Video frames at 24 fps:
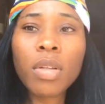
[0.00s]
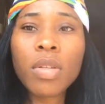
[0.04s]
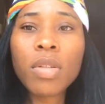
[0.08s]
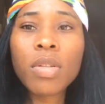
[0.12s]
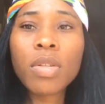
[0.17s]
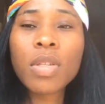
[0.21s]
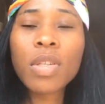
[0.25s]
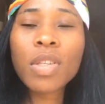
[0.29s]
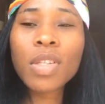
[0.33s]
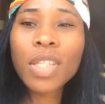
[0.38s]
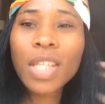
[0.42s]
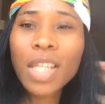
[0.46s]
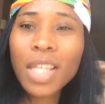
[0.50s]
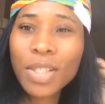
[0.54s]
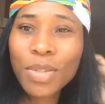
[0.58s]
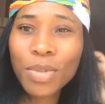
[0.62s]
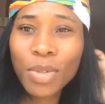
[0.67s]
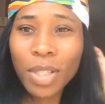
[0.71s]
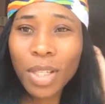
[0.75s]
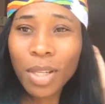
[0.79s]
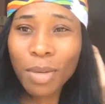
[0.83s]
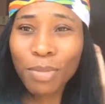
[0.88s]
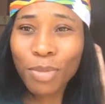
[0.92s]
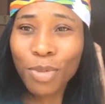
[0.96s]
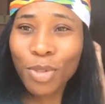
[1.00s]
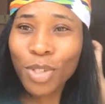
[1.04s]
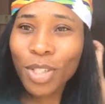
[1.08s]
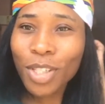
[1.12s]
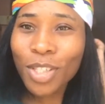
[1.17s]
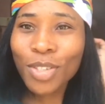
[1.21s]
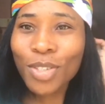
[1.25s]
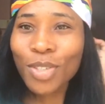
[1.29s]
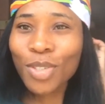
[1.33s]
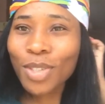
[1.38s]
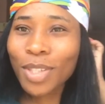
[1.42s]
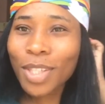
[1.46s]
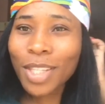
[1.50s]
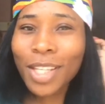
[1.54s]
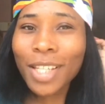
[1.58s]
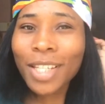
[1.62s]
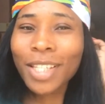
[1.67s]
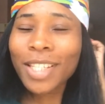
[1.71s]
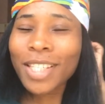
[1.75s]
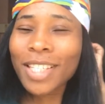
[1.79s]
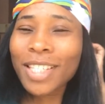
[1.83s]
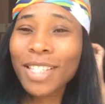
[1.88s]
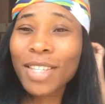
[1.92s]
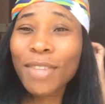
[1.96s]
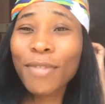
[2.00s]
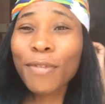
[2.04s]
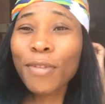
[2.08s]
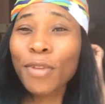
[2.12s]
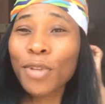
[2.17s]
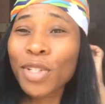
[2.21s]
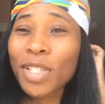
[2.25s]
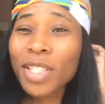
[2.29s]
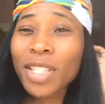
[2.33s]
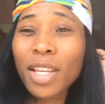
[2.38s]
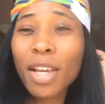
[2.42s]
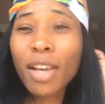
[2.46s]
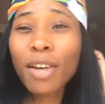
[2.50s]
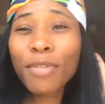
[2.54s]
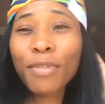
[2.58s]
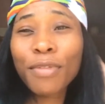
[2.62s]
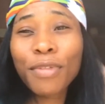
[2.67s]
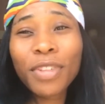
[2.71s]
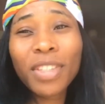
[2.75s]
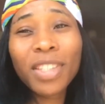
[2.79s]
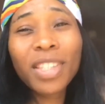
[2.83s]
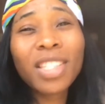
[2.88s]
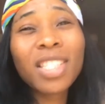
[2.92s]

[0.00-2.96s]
So that's what I'm doing today. This is the first outfit.